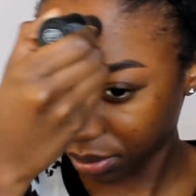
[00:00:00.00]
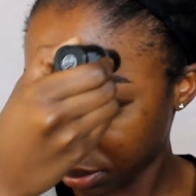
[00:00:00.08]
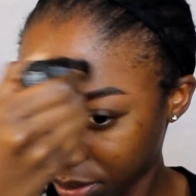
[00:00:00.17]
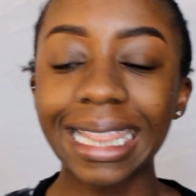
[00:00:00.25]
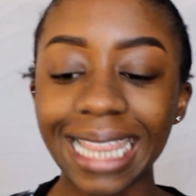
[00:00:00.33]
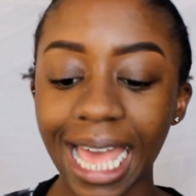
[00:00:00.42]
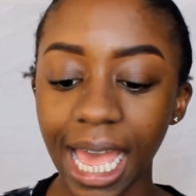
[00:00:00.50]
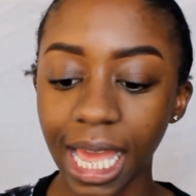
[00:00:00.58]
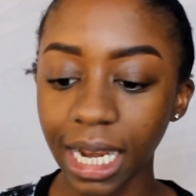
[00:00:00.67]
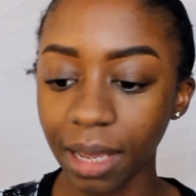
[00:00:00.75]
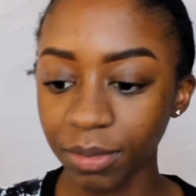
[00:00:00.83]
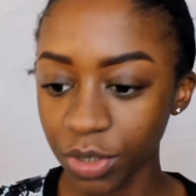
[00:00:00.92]
And
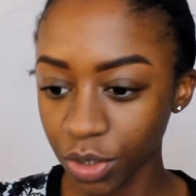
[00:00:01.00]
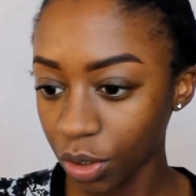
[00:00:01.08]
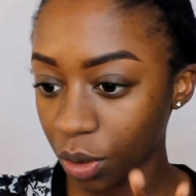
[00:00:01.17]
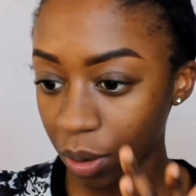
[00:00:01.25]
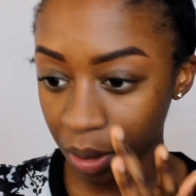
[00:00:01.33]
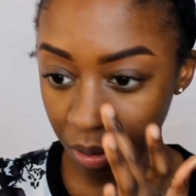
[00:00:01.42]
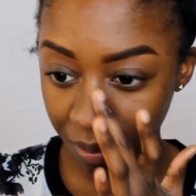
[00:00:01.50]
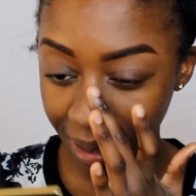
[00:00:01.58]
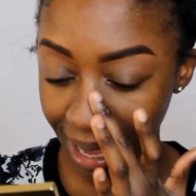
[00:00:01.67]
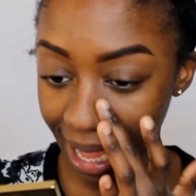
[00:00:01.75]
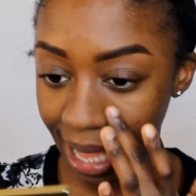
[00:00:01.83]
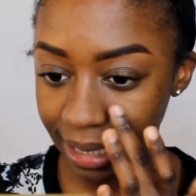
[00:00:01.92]
then I'm just going to go in with my
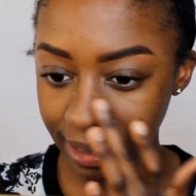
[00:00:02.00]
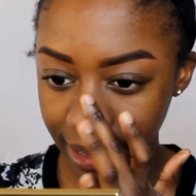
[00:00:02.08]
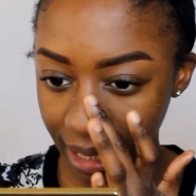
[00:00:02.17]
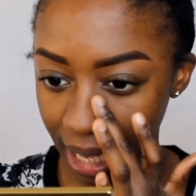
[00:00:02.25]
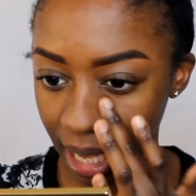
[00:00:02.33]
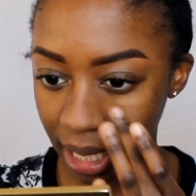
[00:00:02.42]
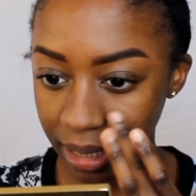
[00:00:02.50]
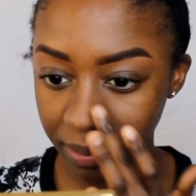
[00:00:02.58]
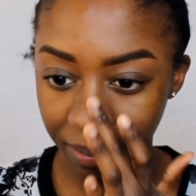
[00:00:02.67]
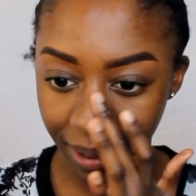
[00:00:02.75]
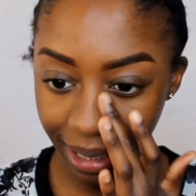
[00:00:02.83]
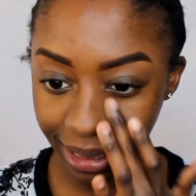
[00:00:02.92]
hands
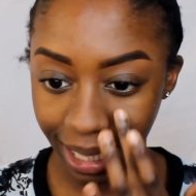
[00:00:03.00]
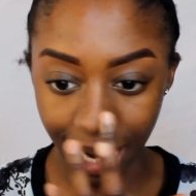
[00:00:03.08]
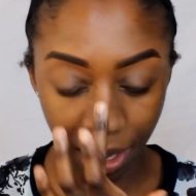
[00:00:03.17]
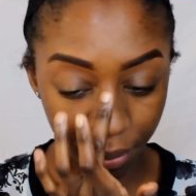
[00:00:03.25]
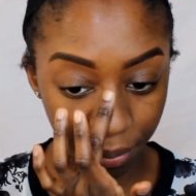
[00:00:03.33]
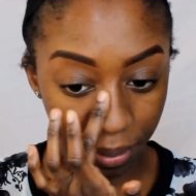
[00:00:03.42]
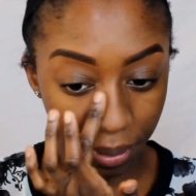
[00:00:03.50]
and blend that out.